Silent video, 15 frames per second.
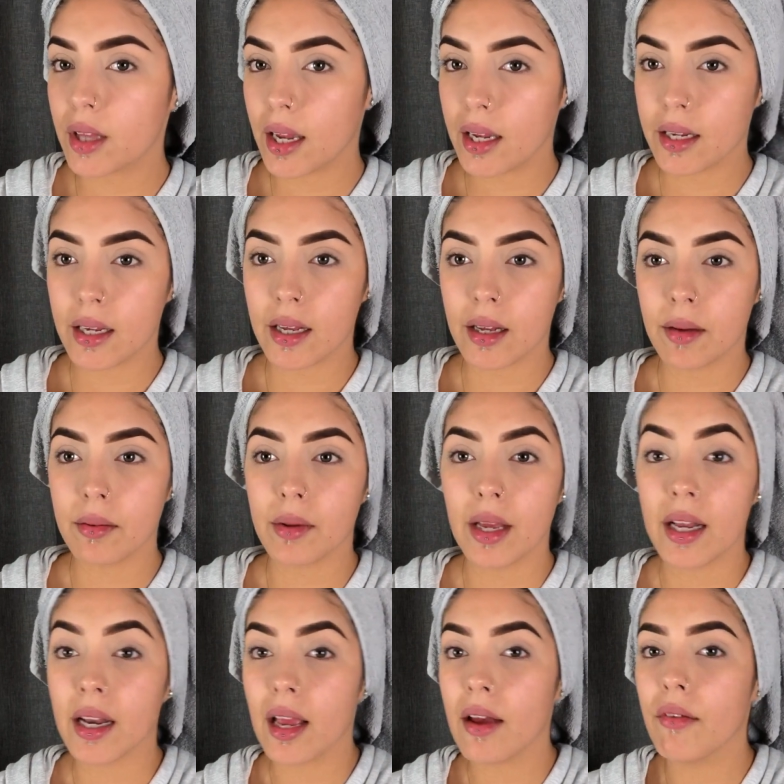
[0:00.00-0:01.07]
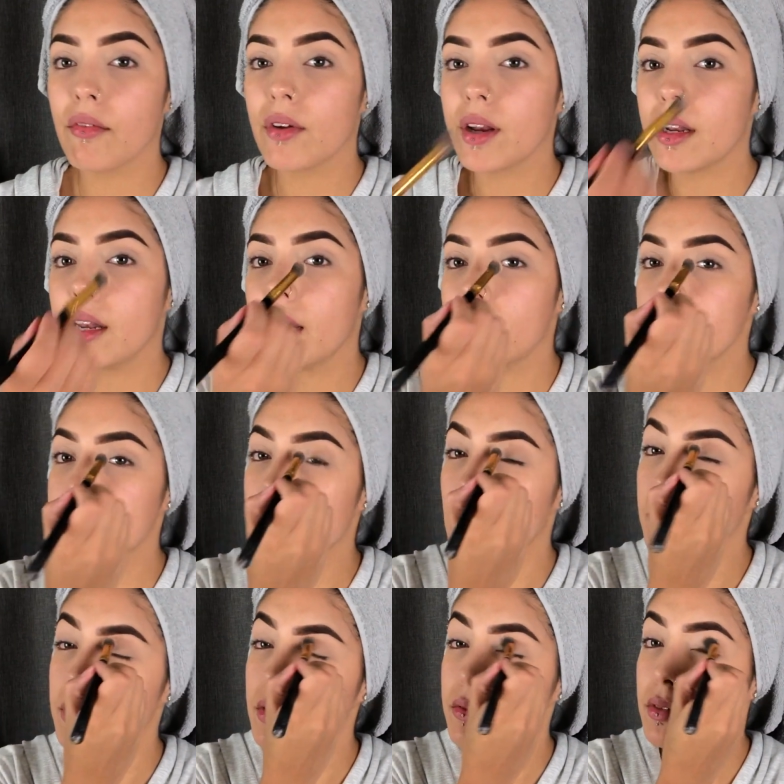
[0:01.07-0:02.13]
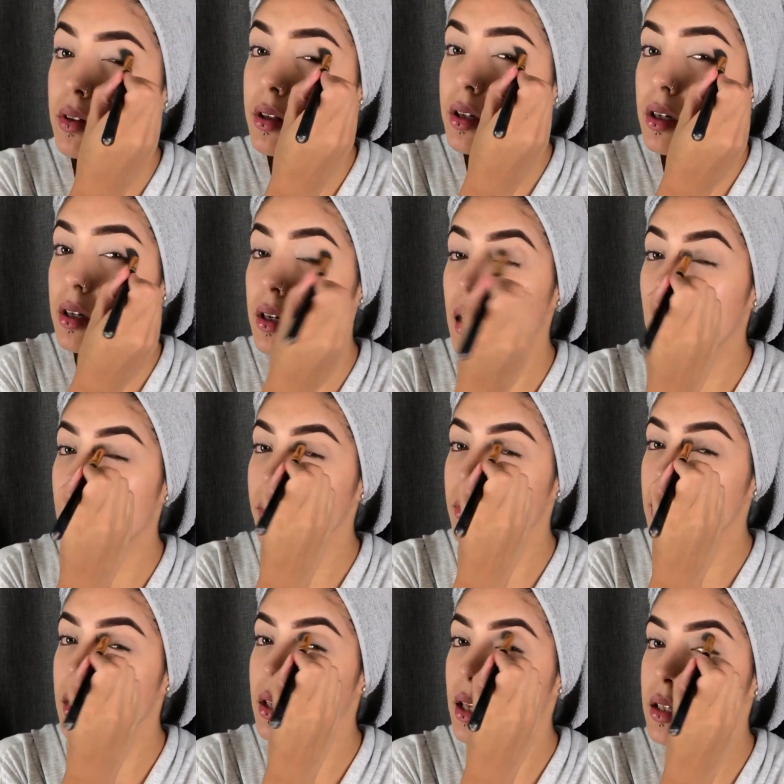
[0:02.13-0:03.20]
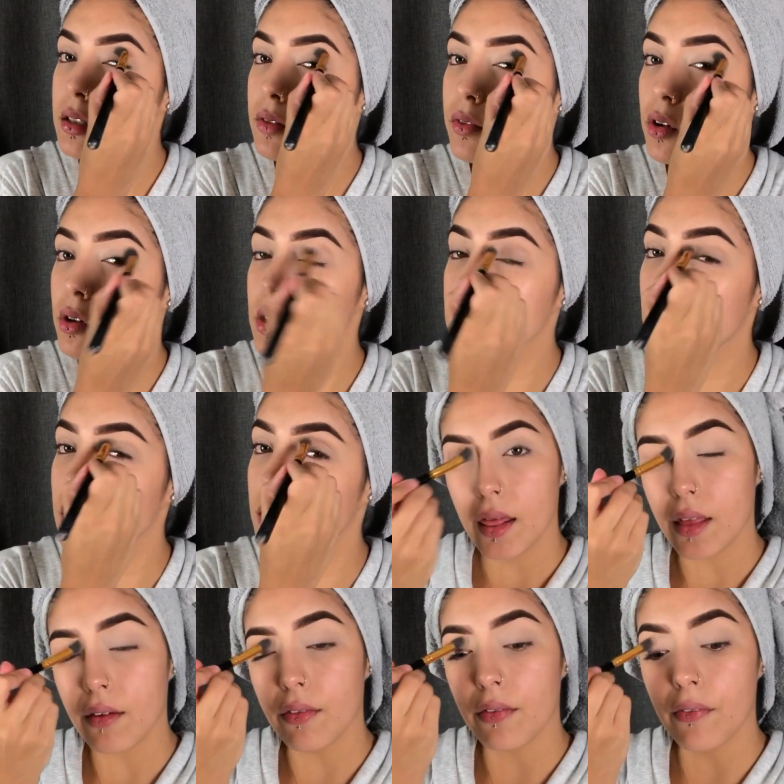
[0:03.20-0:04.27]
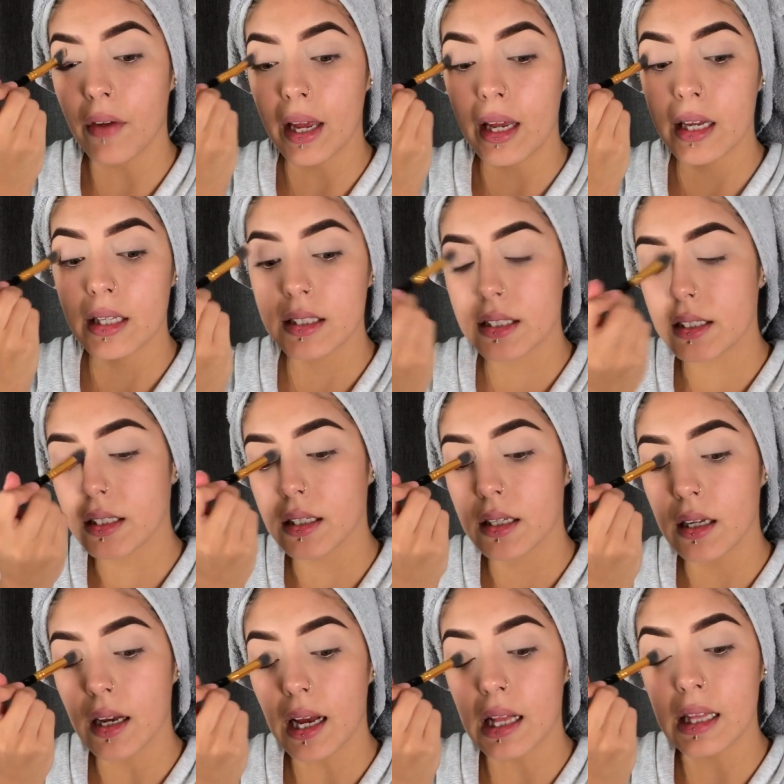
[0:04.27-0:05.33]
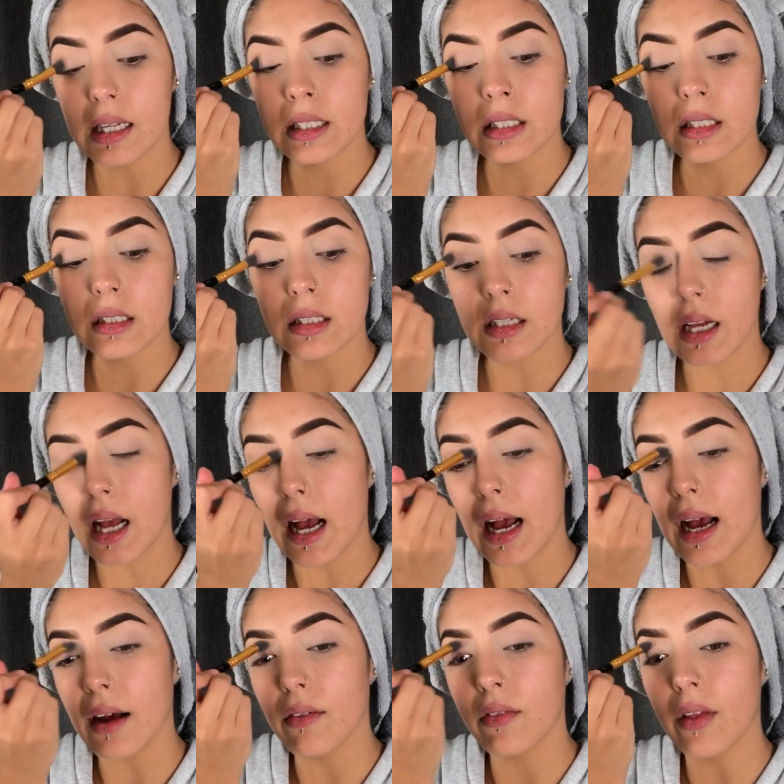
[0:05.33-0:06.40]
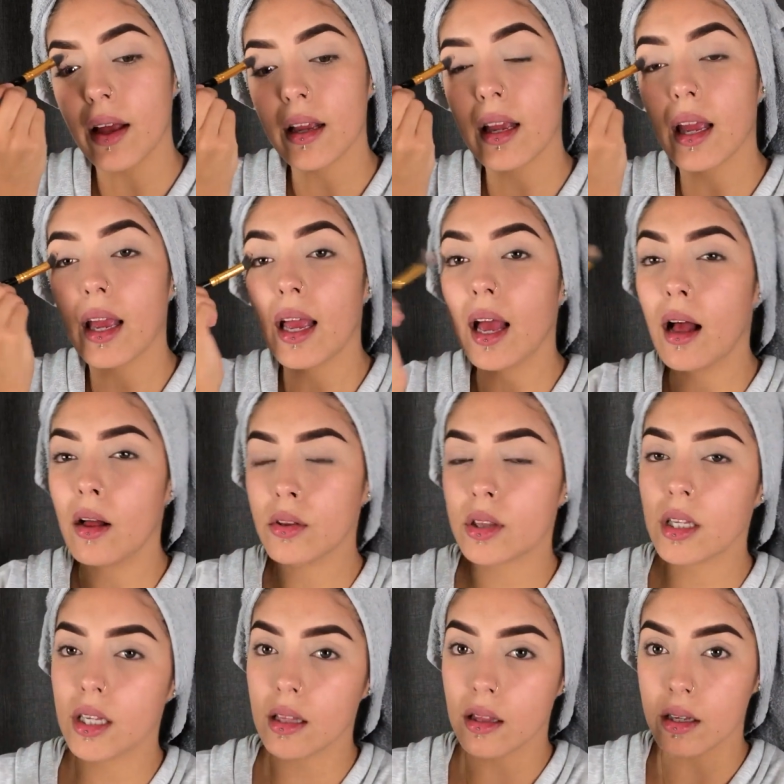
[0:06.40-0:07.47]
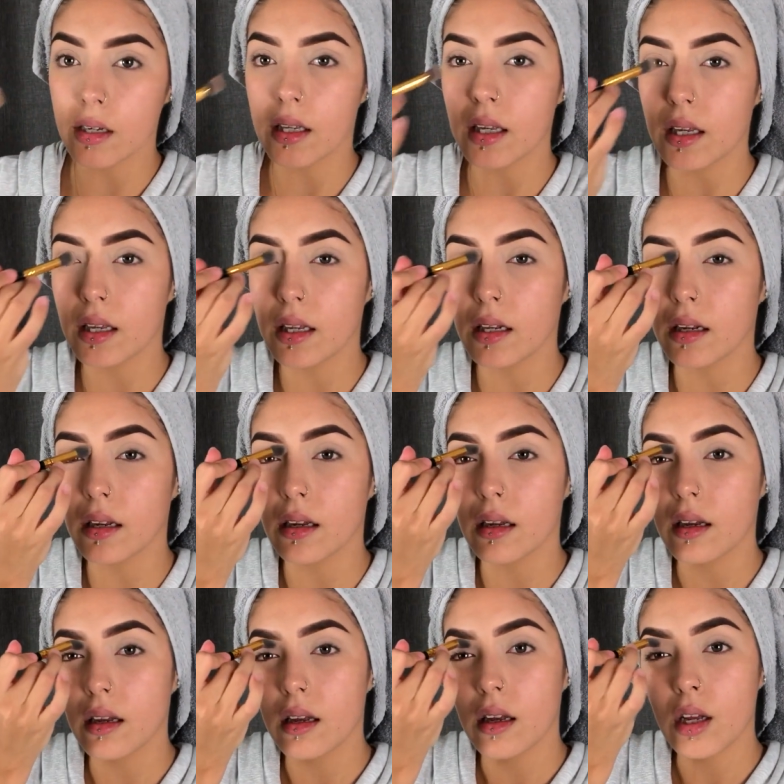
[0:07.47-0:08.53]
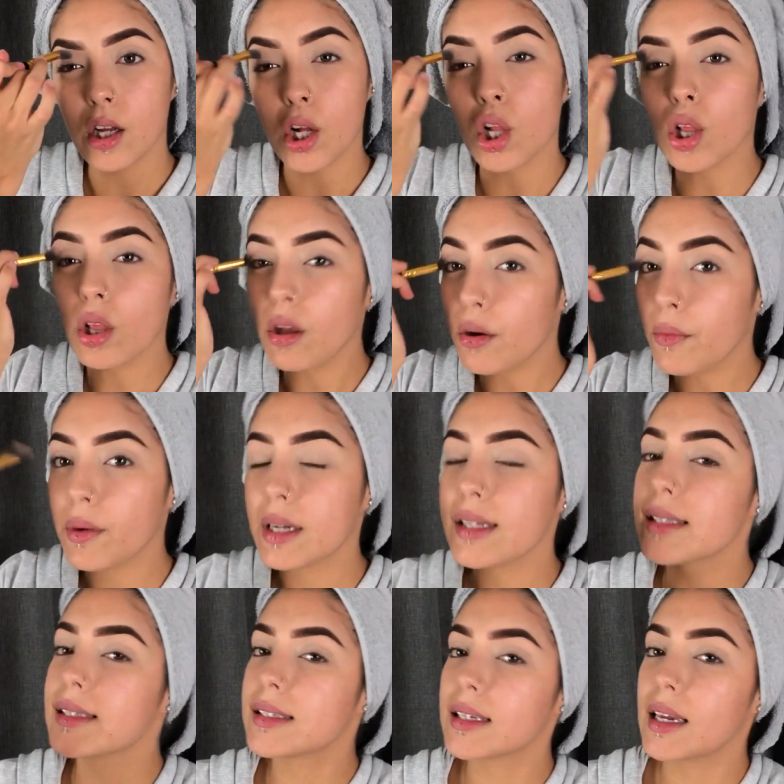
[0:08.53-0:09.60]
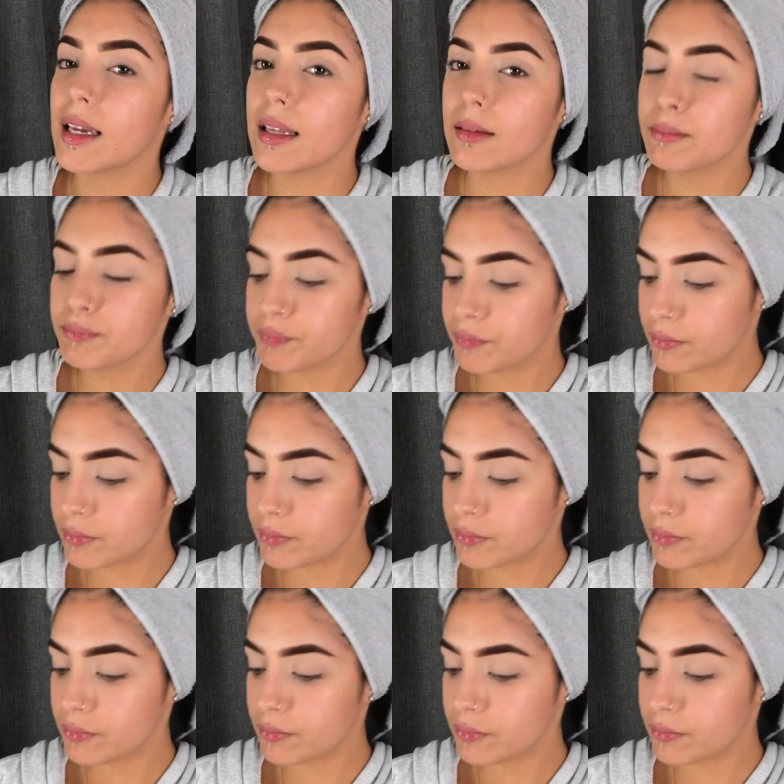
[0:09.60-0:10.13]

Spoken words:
like an everyday type of look, I really like to focus on the face. I like to have like a healthy looking glowing skin,